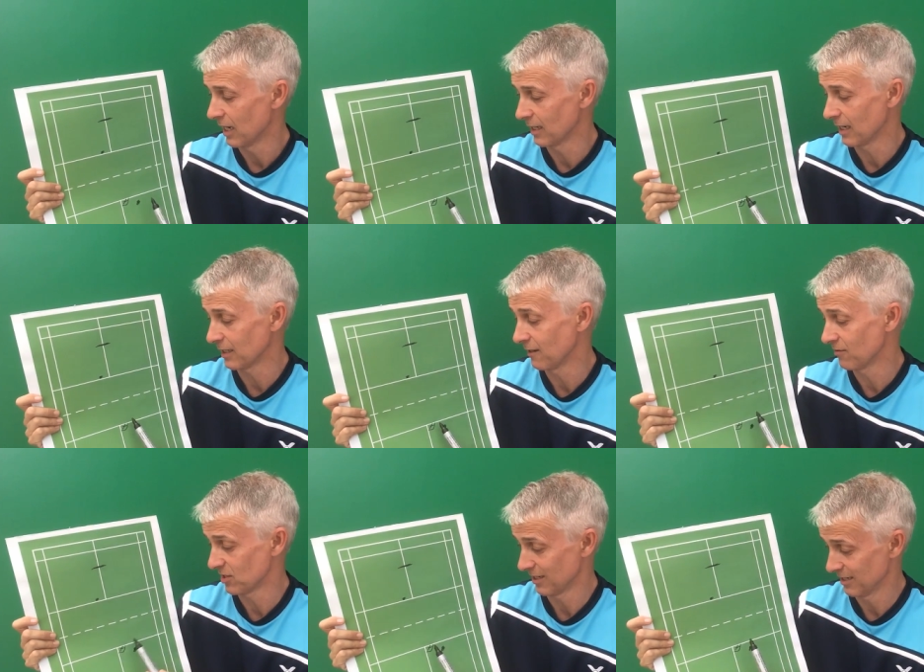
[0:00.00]
And that
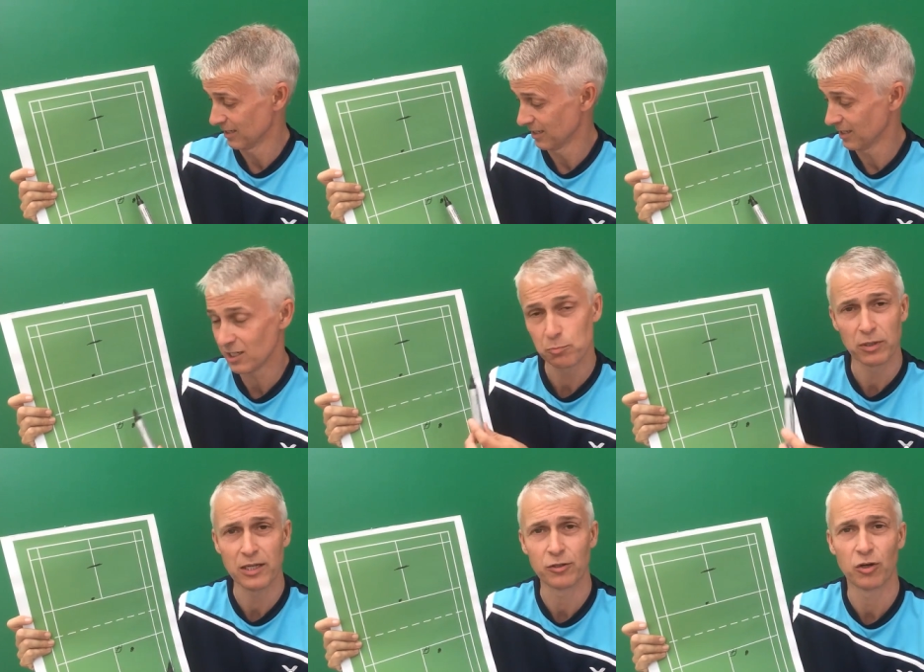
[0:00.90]
gives this
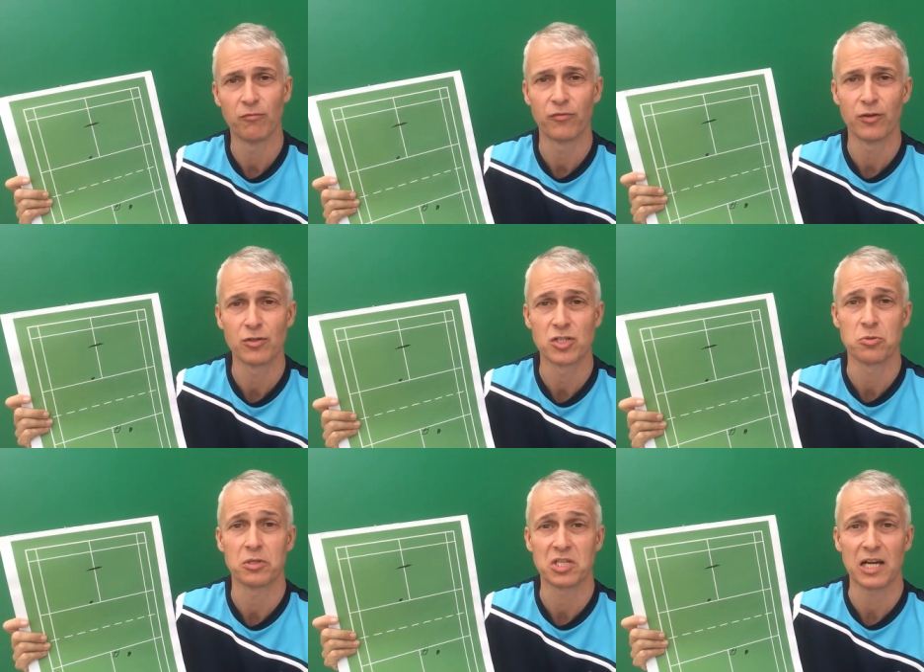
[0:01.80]
player the confidence
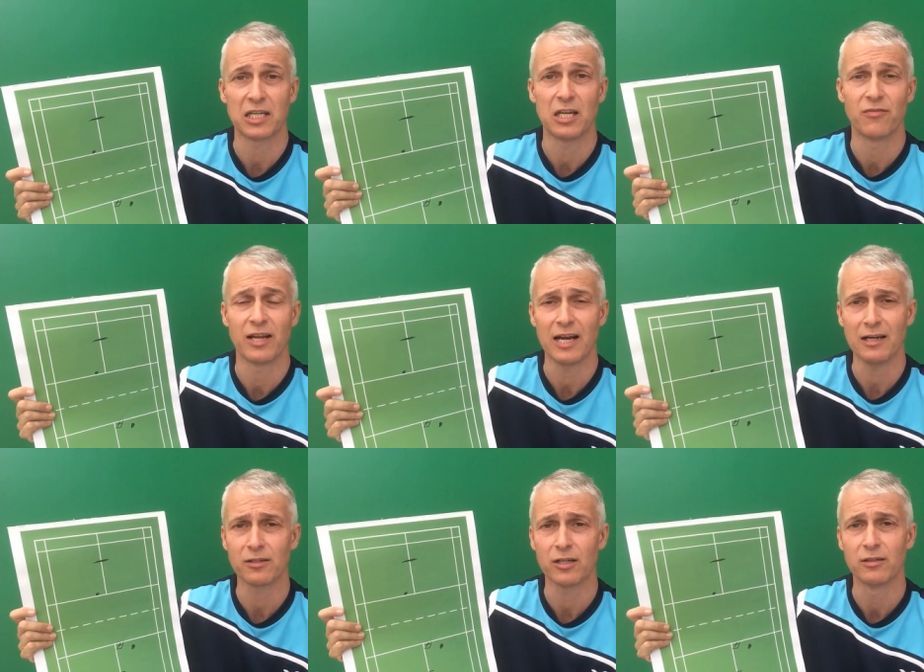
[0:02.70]
to attack even
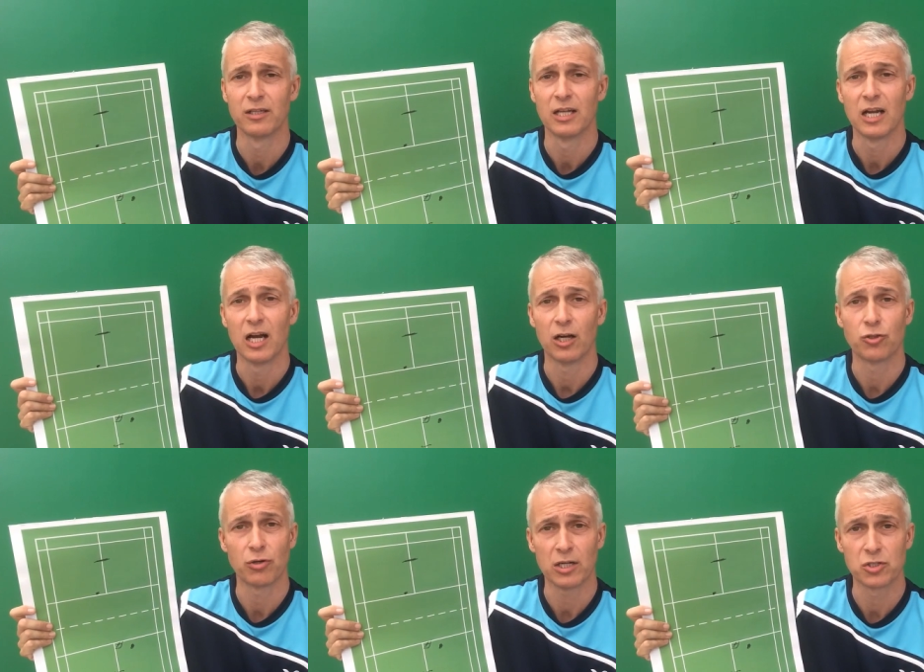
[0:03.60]
harder
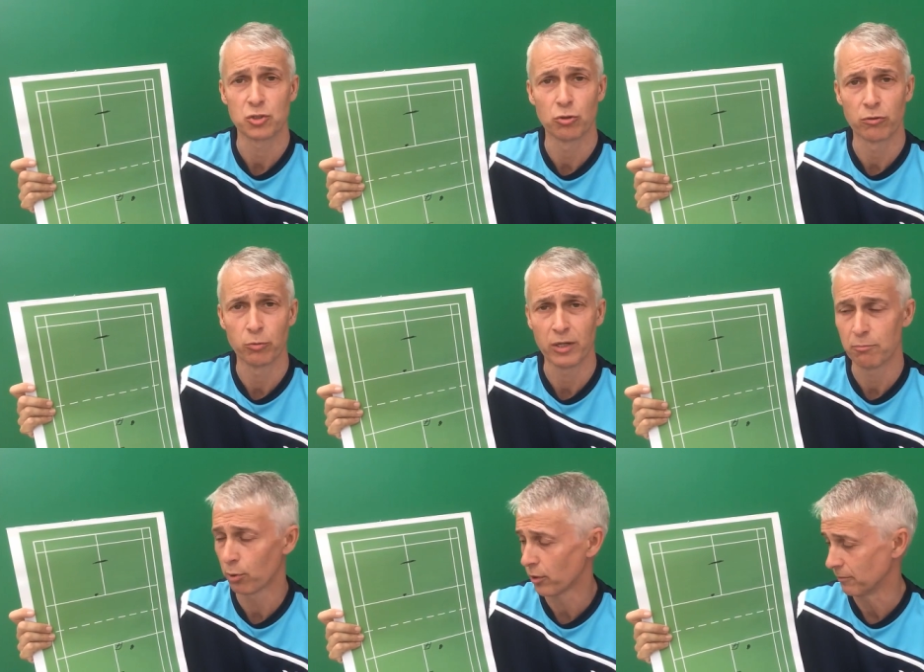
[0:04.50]
and try and score a
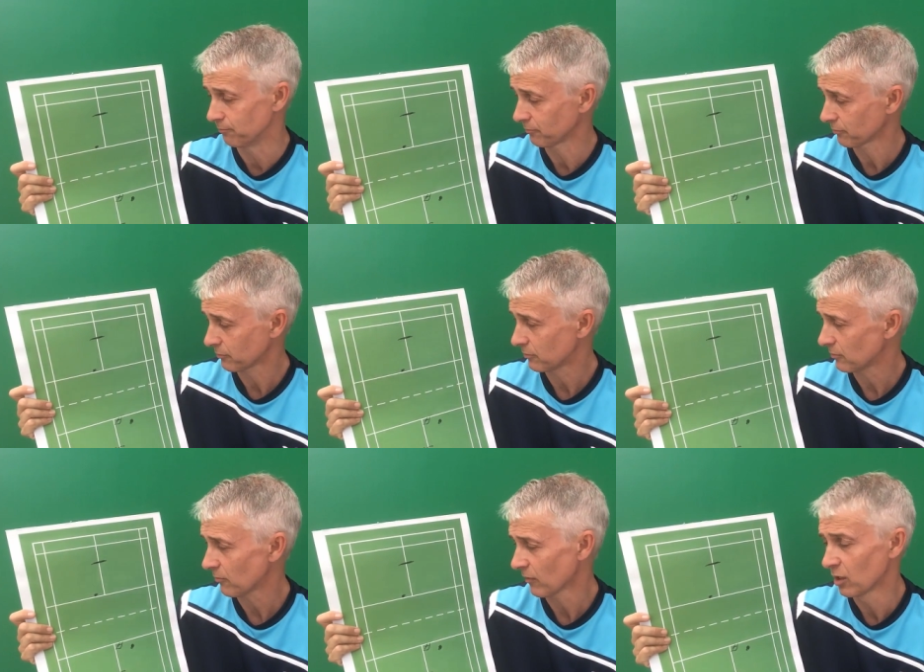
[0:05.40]
winning point.
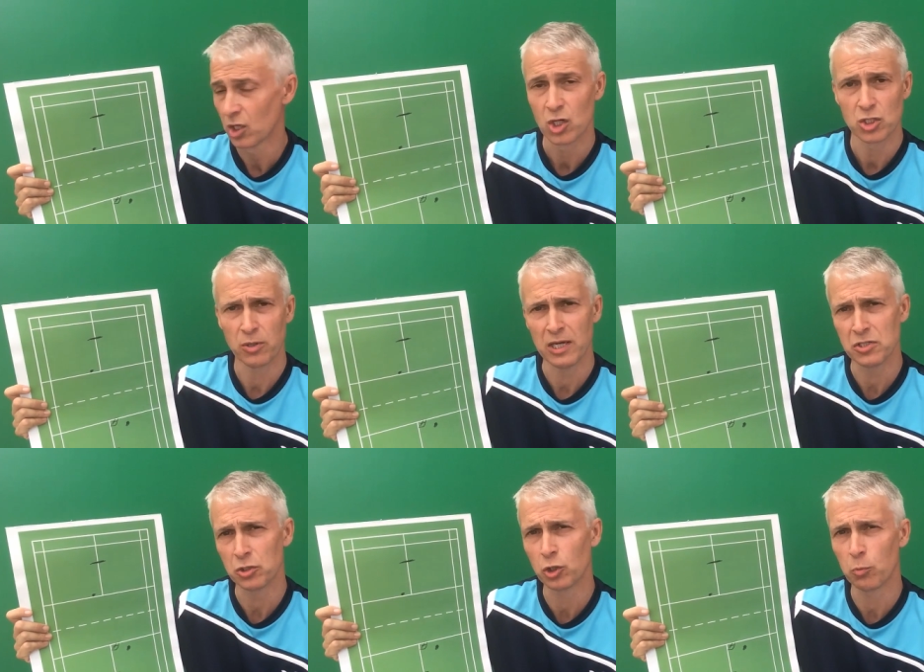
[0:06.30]
So
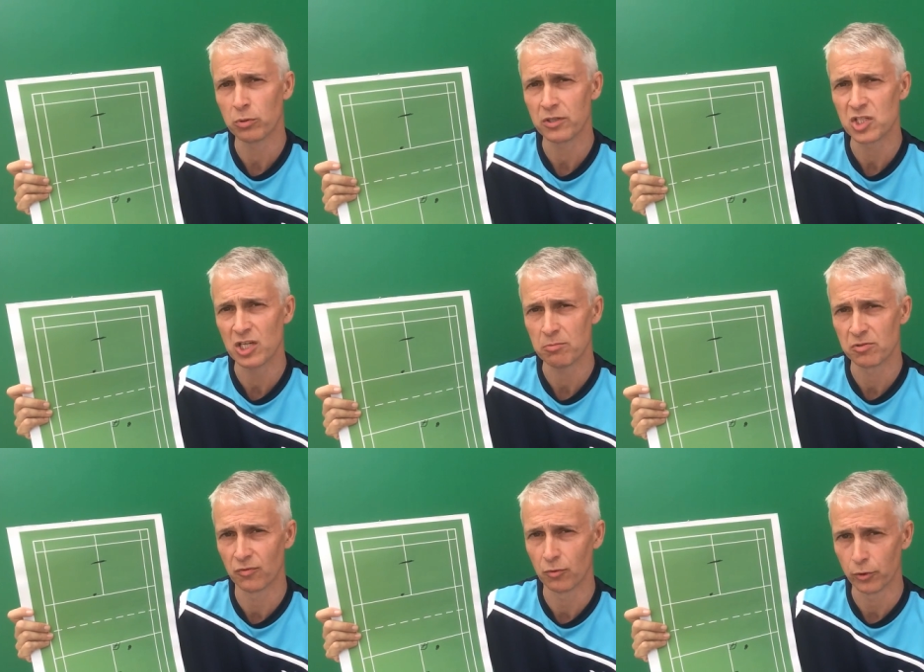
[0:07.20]
here's a couple of
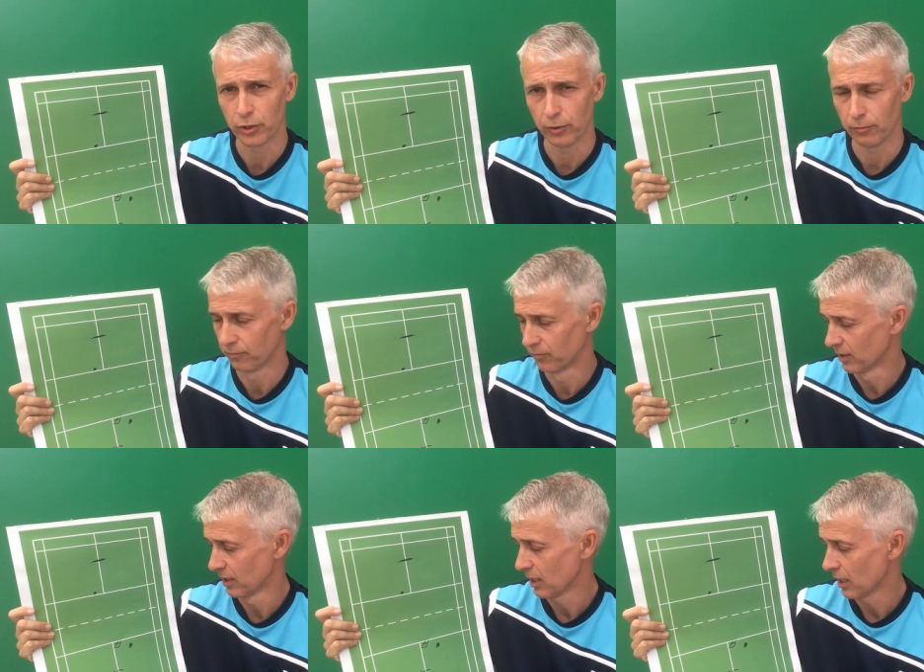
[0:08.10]
tips for you.
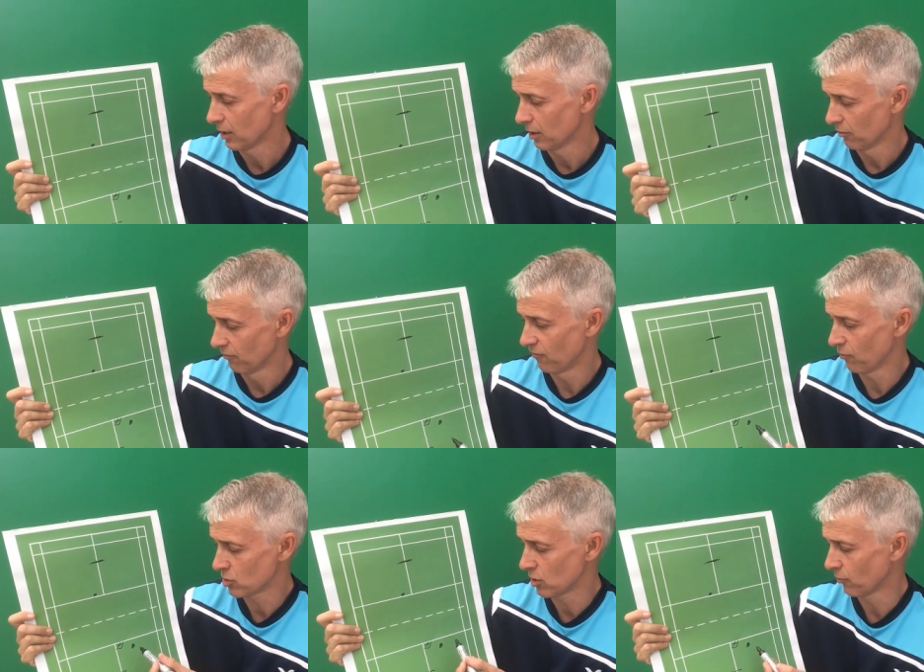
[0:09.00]

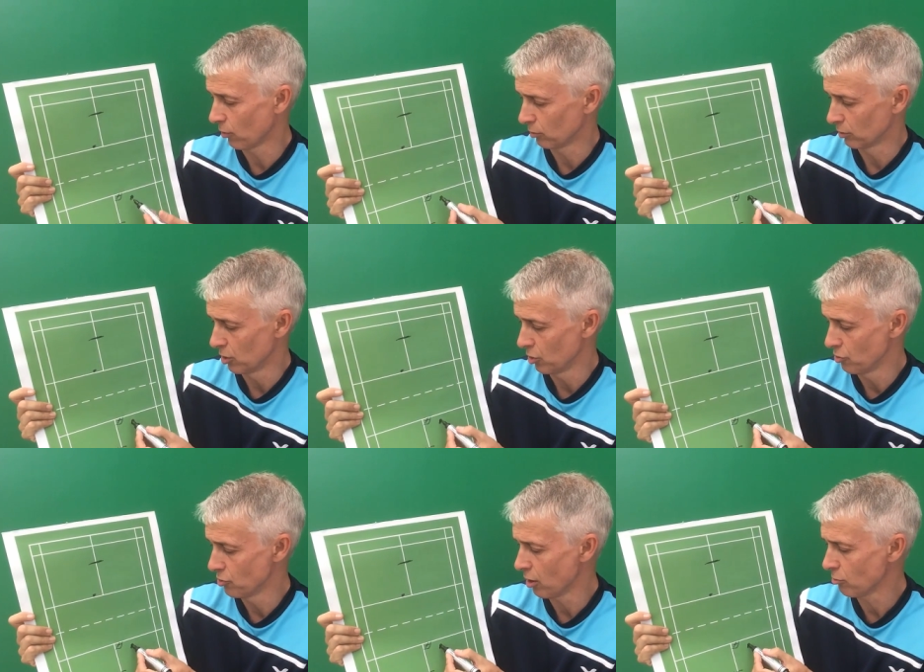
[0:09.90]
First of all,
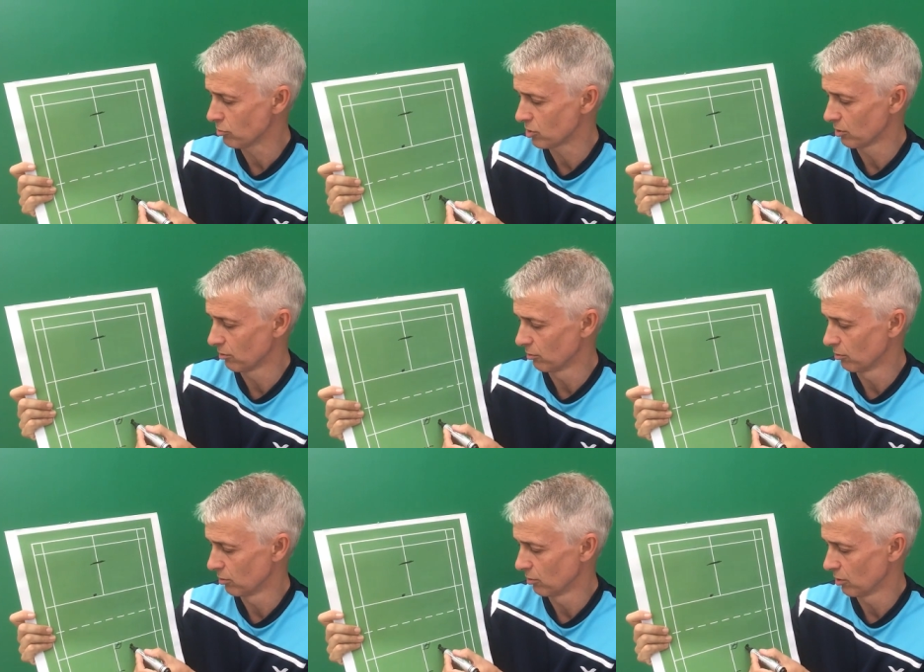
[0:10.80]
note
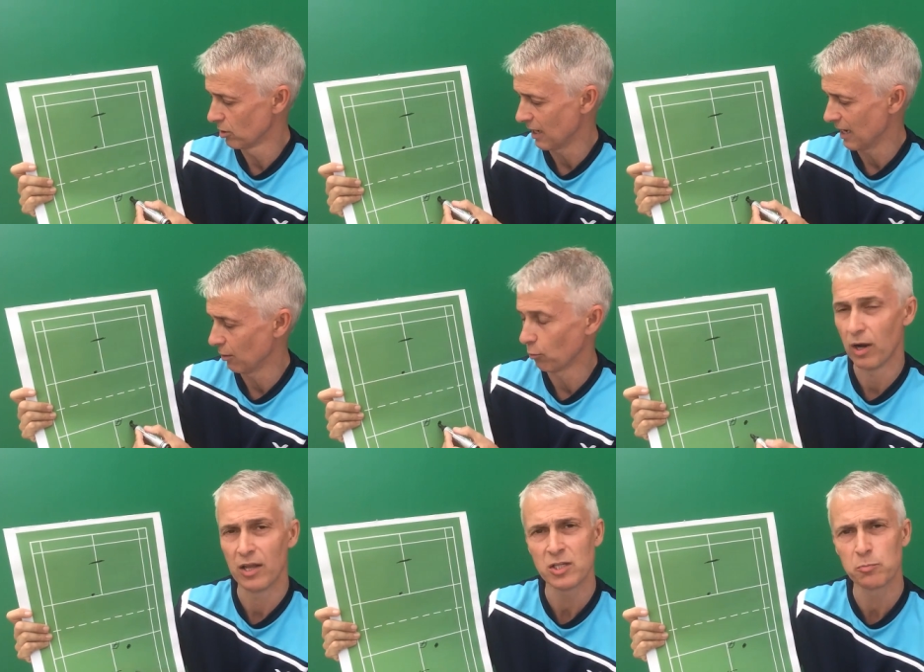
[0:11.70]

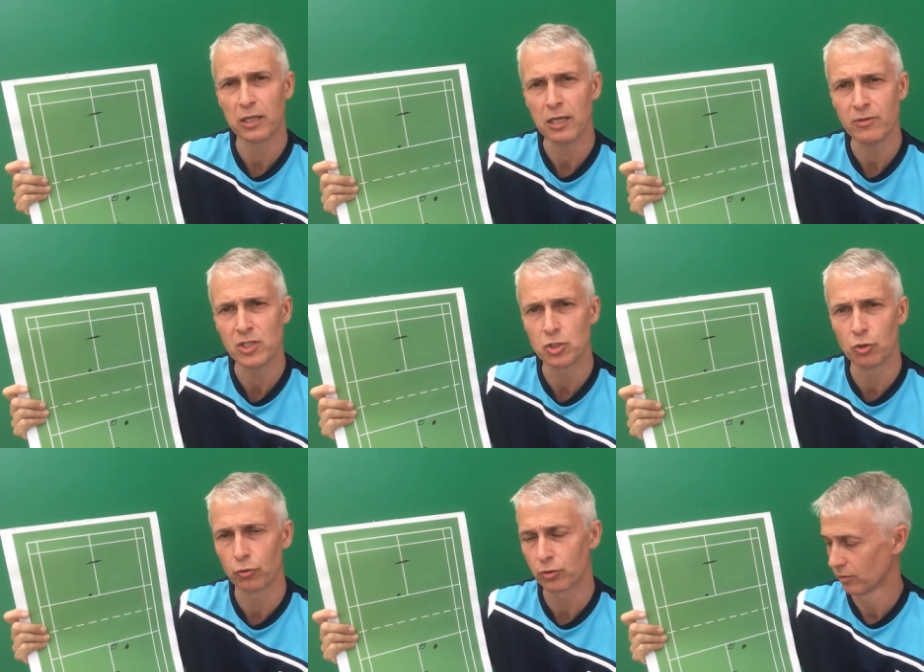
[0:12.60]
where this player is
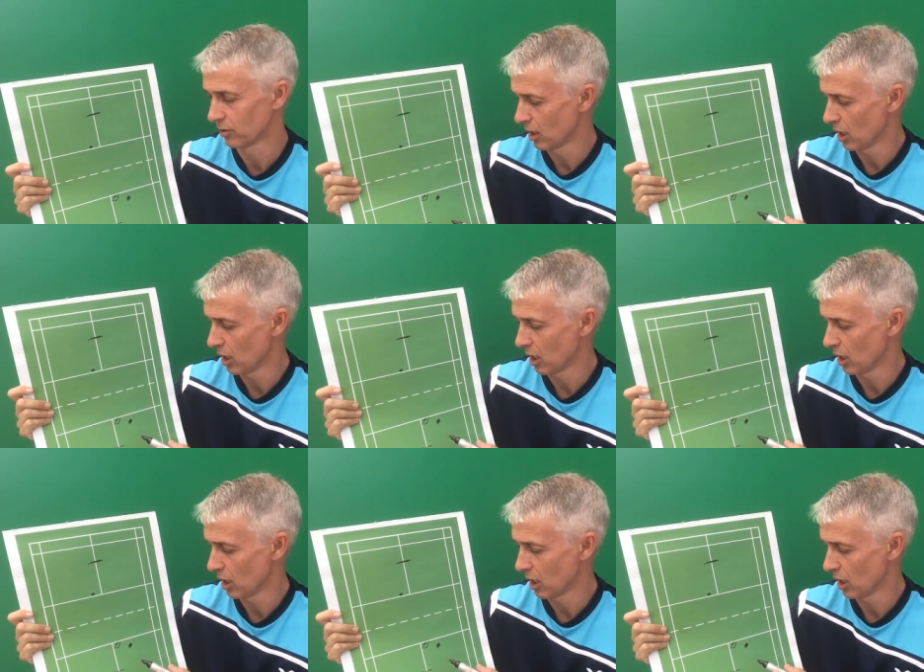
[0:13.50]
stood